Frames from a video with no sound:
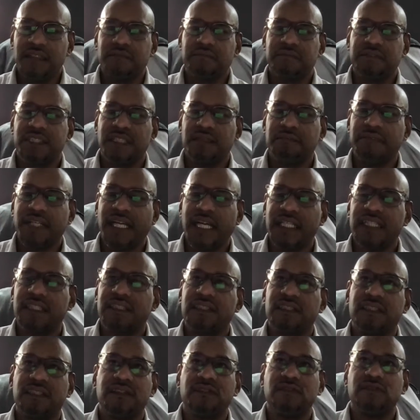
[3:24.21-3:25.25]
some
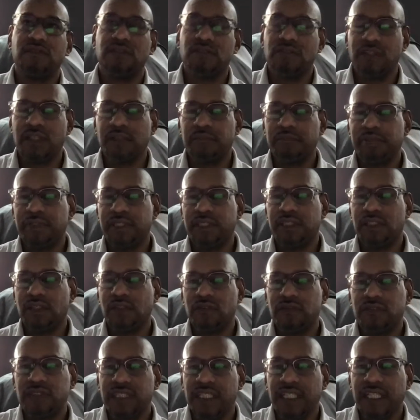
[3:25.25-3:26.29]
nights you can put
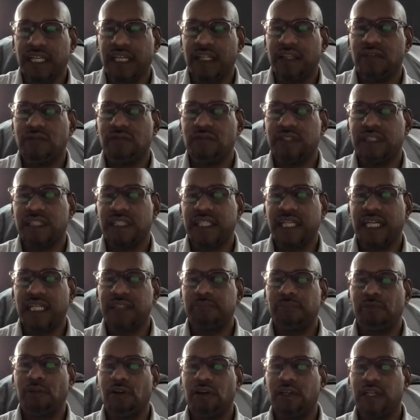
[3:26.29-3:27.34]
those together with a nice
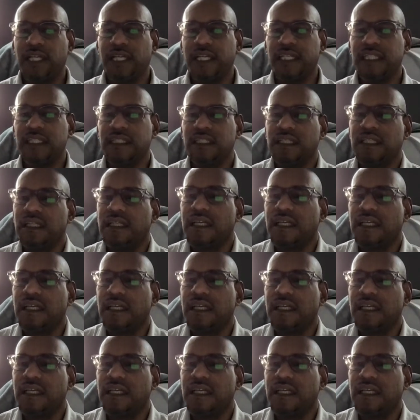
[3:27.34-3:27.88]
parlay.